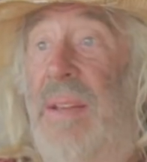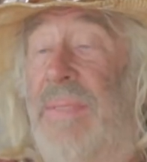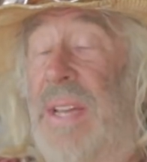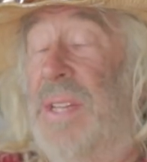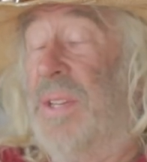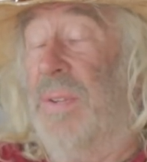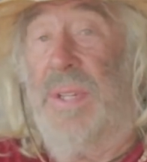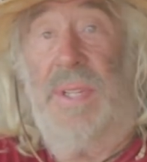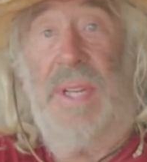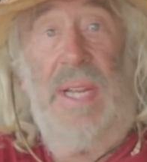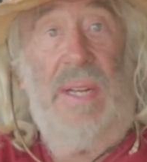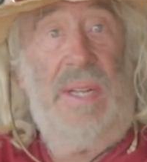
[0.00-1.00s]
a vessel to
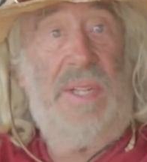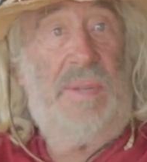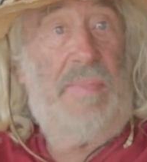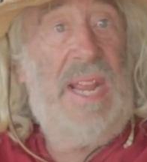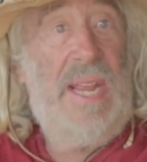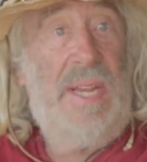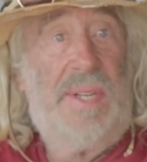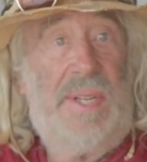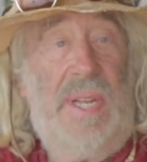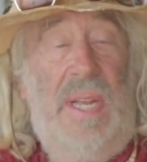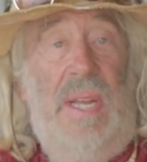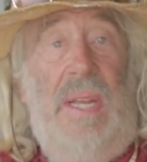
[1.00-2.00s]
sail in space.
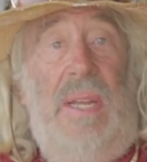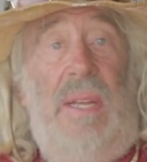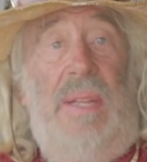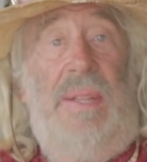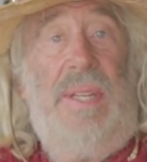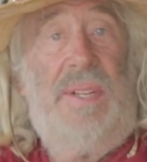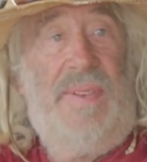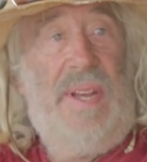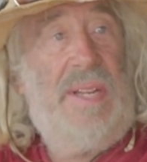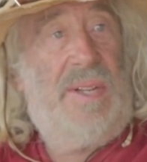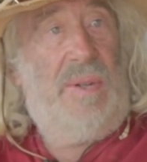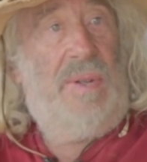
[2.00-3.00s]
This
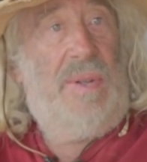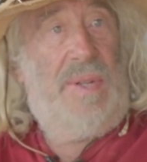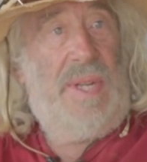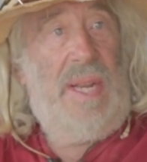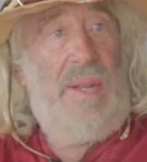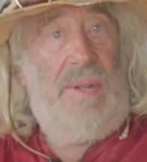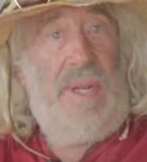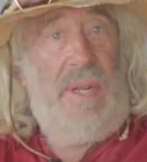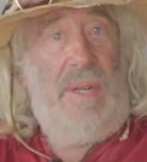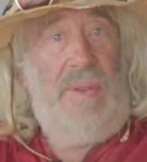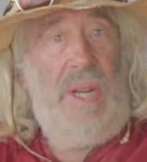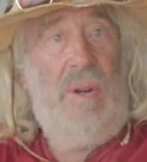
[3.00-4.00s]
vessel sails
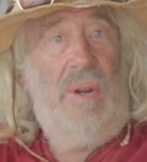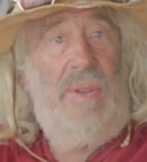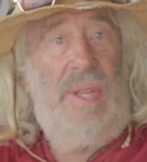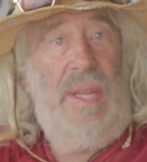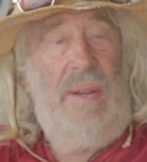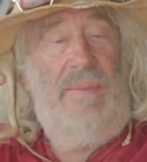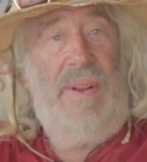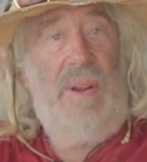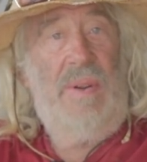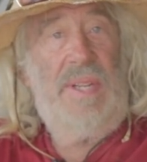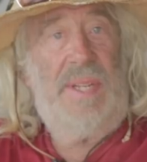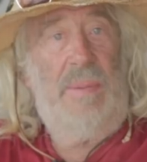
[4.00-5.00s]
on the earth in a
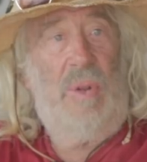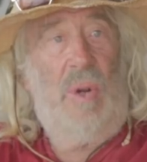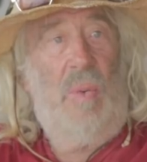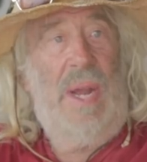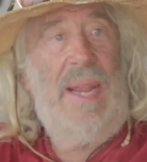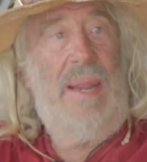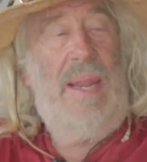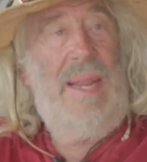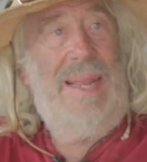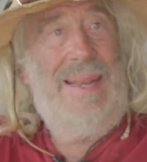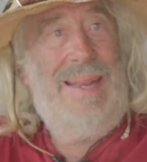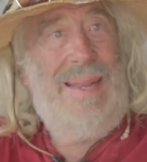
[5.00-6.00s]
very similar way.
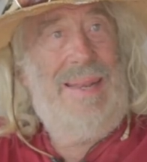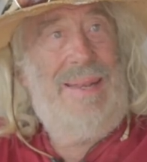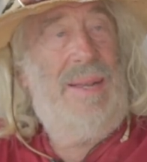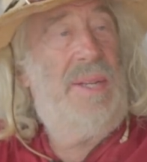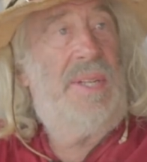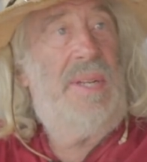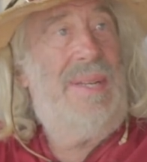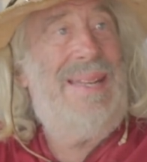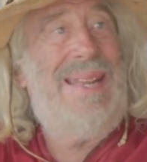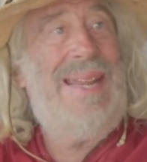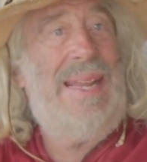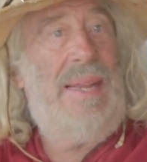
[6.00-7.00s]
It doesn't
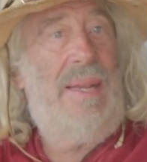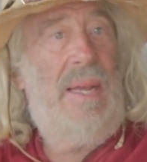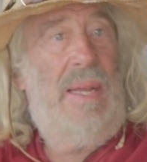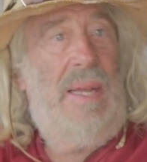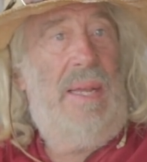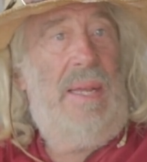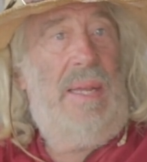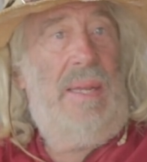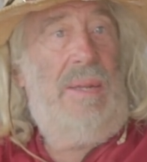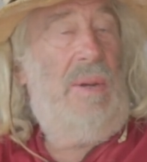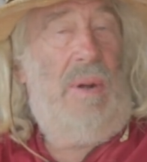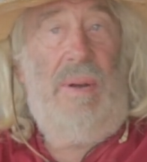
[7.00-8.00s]
need,
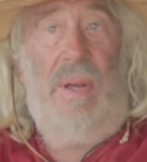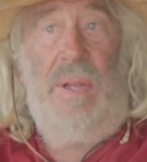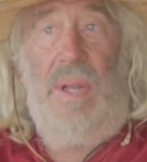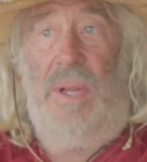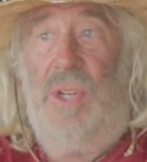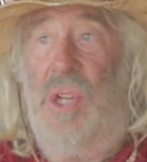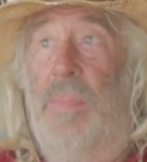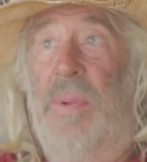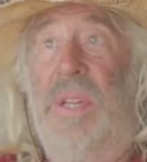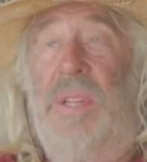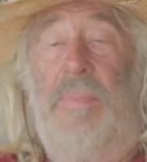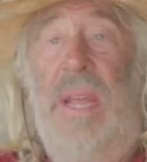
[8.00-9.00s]
you know, a ship
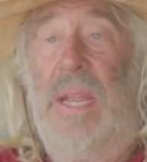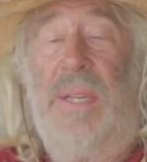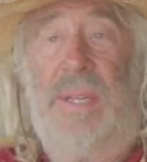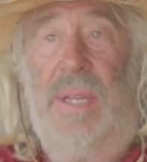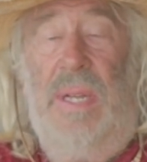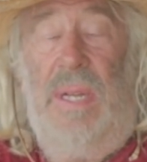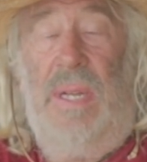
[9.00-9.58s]
in space